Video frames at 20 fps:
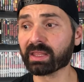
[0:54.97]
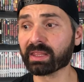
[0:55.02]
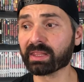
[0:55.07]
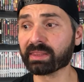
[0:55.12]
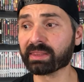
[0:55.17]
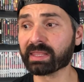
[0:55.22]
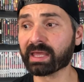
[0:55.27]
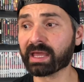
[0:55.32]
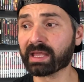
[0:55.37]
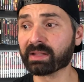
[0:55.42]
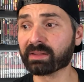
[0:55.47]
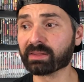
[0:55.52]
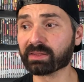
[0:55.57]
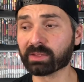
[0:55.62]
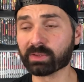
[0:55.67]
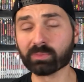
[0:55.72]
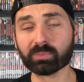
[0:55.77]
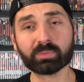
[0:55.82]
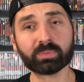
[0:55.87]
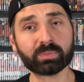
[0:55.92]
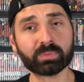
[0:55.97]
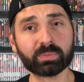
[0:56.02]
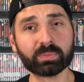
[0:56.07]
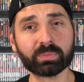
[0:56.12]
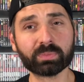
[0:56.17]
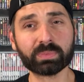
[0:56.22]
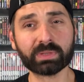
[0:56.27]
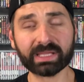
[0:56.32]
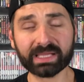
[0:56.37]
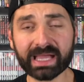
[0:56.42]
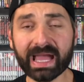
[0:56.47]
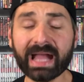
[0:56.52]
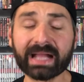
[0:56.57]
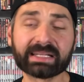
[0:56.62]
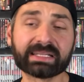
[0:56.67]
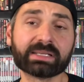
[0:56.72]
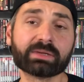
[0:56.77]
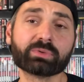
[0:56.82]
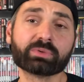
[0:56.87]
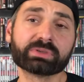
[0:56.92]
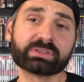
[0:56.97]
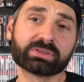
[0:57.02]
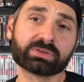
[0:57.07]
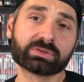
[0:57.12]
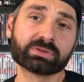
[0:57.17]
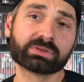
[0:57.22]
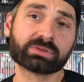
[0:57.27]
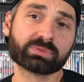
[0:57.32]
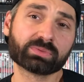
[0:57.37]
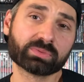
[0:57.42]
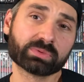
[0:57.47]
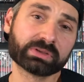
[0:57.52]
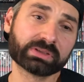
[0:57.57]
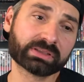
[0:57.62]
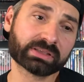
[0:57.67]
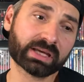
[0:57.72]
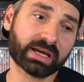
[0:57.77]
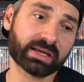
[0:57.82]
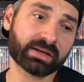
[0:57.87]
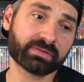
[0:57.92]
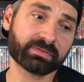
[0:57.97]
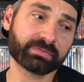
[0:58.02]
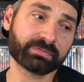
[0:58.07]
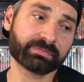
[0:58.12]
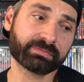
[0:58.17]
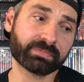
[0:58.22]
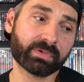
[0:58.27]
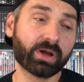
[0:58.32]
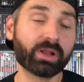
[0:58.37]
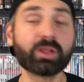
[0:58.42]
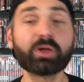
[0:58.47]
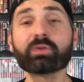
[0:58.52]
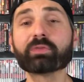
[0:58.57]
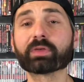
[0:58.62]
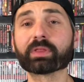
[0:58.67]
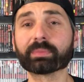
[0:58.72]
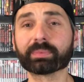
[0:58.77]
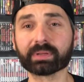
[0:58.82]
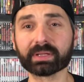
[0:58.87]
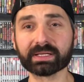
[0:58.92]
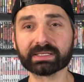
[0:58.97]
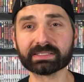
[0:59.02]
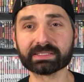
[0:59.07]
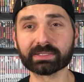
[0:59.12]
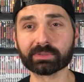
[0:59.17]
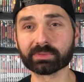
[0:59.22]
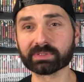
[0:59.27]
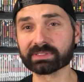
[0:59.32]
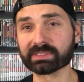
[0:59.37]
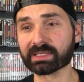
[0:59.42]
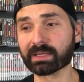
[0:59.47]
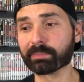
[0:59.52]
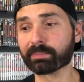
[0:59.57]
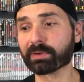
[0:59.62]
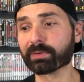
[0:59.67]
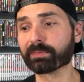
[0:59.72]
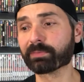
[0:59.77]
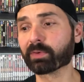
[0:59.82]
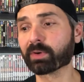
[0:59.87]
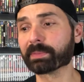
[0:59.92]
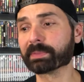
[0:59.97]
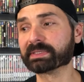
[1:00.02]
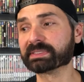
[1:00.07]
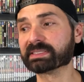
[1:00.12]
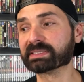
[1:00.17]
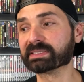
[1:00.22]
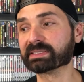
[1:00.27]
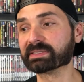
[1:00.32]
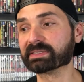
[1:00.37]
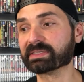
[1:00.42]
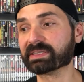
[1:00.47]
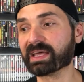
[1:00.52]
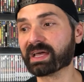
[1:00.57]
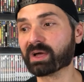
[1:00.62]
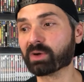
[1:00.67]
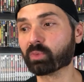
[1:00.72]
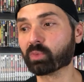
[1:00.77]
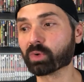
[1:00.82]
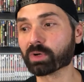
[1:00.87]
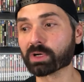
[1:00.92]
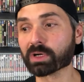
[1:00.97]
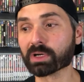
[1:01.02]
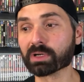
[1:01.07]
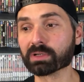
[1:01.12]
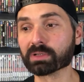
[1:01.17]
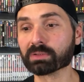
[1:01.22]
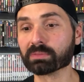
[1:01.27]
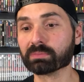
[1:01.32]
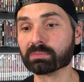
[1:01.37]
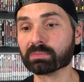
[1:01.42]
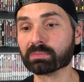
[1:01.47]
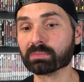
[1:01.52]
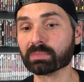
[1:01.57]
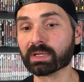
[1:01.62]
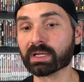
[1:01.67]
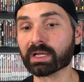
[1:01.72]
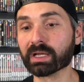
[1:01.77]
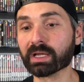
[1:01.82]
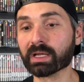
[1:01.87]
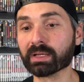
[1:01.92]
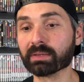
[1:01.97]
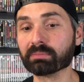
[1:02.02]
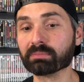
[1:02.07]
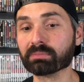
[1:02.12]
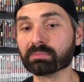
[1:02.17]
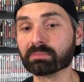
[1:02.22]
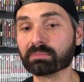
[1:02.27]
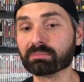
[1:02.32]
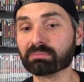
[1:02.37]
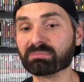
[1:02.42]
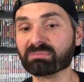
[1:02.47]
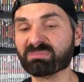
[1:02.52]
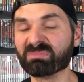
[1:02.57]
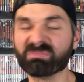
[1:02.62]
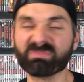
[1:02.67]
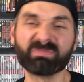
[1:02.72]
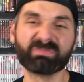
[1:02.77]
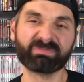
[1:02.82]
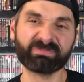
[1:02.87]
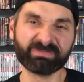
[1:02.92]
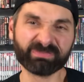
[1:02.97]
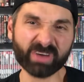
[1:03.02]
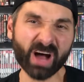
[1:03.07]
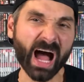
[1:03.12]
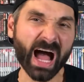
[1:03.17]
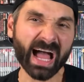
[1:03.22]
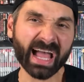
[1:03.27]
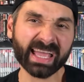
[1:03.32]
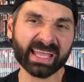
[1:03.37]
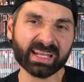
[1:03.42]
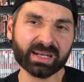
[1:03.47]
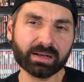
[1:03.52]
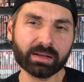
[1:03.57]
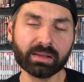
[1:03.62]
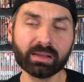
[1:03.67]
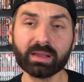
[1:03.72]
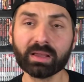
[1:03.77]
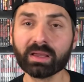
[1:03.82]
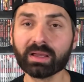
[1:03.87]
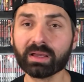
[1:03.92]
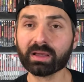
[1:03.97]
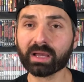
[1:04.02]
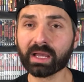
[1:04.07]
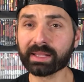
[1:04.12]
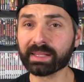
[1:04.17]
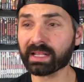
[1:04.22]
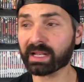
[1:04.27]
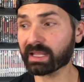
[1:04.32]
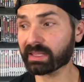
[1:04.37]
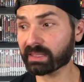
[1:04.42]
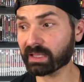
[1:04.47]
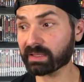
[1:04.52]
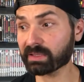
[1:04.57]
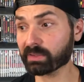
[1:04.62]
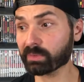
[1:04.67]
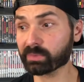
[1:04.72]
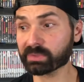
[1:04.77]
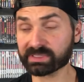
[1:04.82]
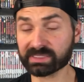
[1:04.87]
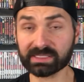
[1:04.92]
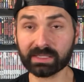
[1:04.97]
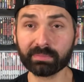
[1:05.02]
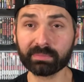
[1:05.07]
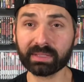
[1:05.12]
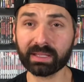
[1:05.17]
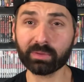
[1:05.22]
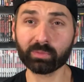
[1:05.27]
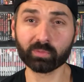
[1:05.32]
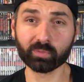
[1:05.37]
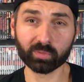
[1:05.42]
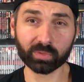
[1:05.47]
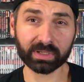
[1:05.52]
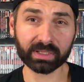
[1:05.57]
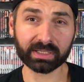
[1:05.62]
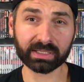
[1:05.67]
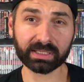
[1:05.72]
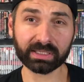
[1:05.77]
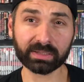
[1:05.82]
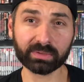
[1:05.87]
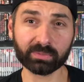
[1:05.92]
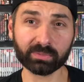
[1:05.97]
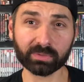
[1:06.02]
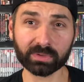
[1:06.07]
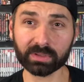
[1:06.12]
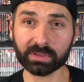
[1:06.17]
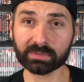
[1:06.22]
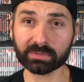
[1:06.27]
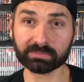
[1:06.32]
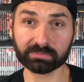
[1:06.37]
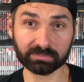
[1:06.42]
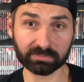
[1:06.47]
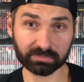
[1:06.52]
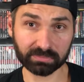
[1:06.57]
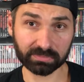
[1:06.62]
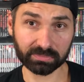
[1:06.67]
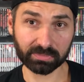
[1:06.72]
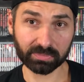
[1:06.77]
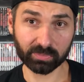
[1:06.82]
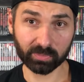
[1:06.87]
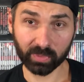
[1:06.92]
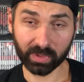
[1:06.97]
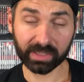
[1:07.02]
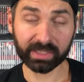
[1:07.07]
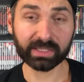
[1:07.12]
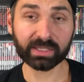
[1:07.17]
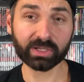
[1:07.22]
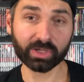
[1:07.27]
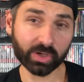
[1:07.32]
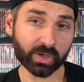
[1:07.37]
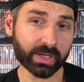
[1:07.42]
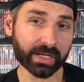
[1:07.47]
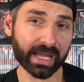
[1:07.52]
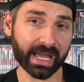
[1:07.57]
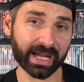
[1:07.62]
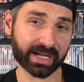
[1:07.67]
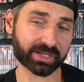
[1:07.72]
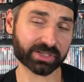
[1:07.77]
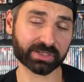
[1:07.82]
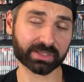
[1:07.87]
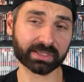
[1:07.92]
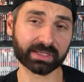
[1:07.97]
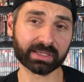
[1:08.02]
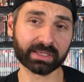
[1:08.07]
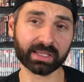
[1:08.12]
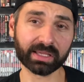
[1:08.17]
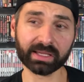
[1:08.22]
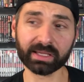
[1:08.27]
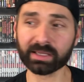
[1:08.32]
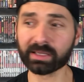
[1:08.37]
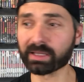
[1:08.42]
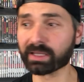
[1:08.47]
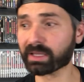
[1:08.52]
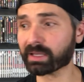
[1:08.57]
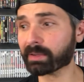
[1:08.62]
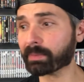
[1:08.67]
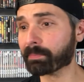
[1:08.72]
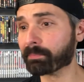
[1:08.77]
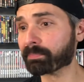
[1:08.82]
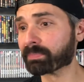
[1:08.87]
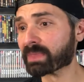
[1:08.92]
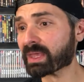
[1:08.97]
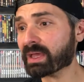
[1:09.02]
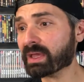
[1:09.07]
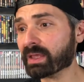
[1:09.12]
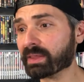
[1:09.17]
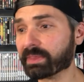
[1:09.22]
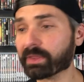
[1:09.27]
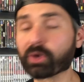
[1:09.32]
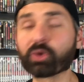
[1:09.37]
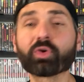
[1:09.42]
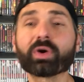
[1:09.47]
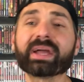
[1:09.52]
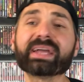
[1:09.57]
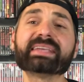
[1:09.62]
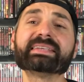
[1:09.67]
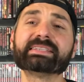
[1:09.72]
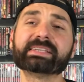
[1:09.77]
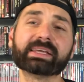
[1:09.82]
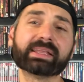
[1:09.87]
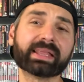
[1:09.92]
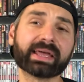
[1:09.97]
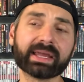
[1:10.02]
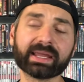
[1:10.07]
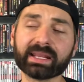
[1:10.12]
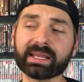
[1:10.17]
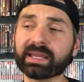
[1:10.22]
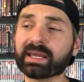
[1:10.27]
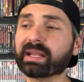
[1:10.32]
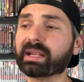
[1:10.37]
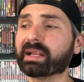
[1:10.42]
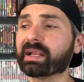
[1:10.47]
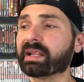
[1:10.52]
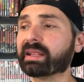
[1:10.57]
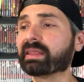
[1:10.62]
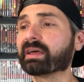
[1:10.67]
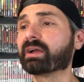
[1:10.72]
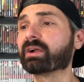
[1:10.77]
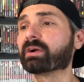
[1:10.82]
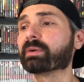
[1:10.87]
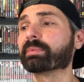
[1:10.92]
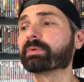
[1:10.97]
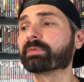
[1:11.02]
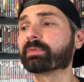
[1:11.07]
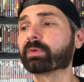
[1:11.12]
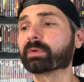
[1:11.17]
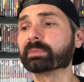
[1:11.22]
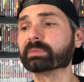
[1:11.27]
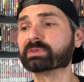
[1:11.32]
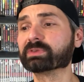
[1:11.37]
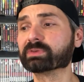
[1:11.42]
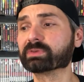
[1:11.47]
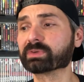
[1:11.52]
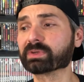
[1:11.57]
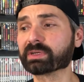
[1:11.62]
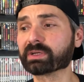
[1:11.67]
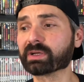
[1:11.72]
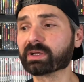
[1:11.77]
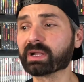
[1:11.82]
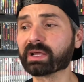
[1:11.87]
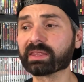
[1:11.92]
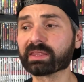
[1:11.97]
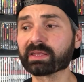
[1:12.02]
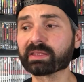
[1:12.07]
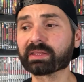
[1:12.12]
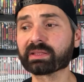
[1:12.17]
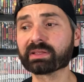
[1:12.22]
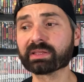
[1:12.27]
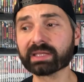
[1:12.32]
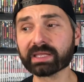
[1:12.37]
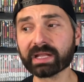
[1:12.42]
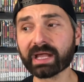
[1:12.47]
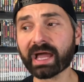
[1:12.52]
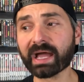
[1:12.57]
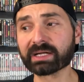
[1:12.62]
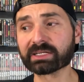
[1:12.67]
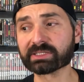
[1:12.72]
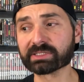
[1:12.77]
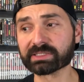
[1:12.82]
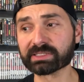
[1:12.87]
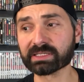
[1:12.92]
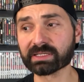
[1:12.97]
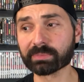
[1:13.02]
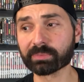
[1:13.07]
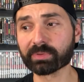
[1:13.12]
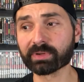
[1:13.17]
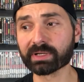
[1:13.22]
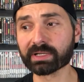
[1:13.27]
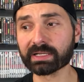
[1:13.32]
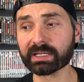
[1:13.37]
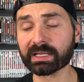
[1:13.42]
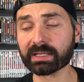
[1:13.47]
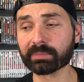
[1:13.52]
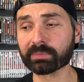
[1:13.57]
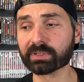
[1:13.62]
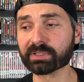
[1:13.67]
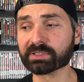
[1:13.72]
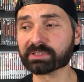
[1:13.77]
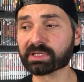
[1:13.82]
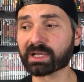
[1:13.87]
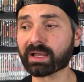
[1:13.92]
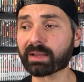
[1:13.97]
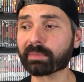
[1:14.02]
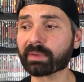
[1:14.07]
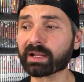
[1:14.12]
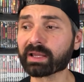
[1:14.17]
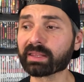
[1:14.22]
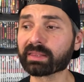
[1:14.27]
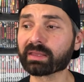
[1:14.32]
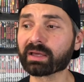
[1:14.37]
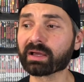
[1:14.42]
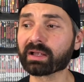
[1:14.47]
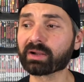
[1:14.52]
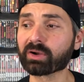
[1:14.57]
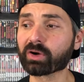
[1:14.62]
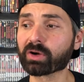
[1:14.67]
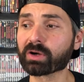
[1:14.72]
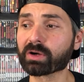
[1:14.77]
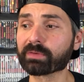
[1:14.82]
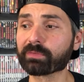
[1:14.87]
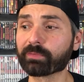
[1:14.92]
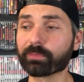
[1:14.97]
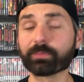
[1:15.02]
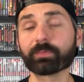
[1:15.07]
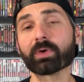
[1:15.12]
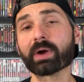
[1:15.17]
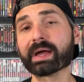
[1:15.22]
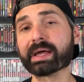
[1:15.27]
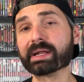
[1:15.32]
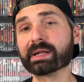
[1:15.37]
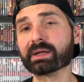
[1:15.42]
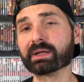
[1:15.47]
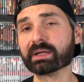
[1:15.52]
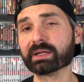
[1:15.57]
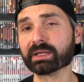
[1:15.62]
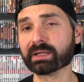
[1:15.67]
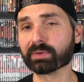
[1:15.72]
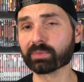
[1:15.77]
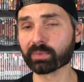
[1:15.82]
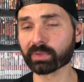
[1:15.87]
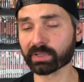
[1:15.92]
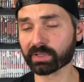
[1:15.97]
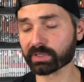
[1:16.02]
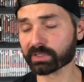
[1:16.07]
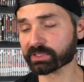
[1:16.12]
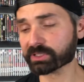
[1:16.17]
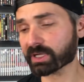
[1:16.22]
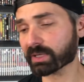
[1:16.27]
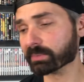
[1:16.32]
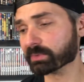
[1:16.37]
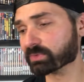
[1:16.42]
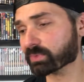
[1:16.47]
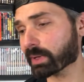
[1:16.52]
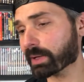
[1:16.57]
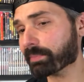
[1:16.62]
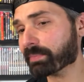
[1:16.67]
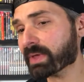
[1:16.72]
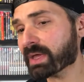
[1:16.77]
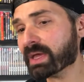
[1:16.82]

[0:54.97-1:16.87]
that the the acting was was kind of all over the place. There were some performances that were um, fine. And then I thought there were some that really were really good, actually. Like um, the crazy lady in it, I thought her performance was really good. And I thought the lead actress did a pretty damn good job. And I thought her friend did a really good job as well.